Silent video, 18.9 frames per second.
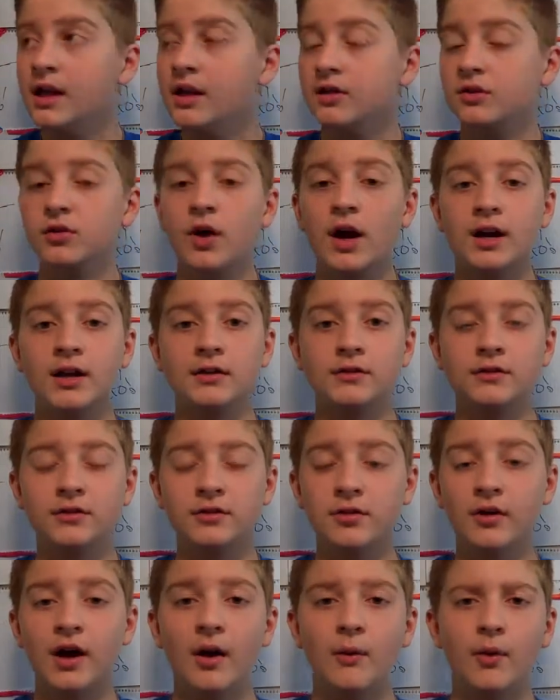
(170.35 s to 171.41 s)
so
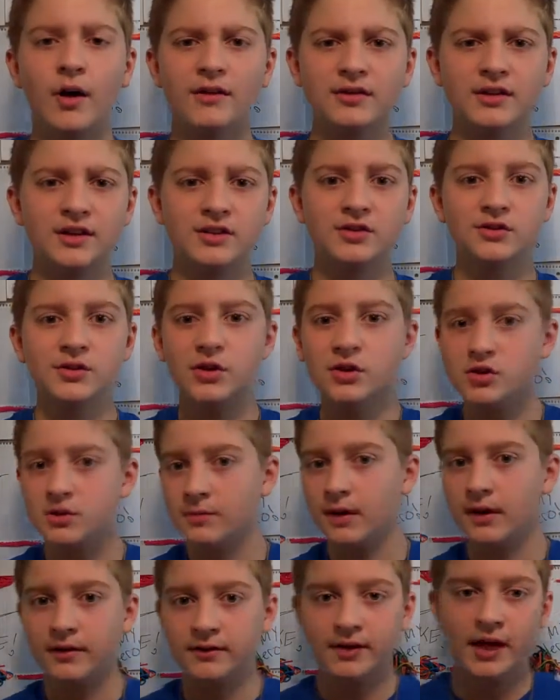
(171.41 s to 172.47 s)
I won't have to search
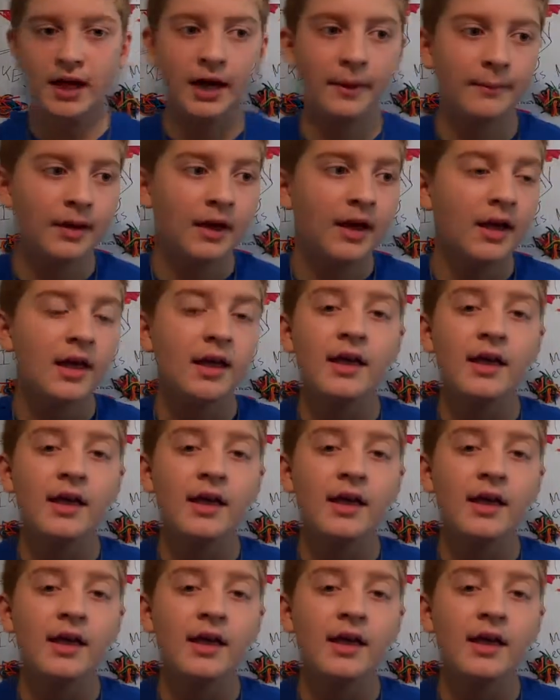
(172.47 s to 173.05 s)
them all the time.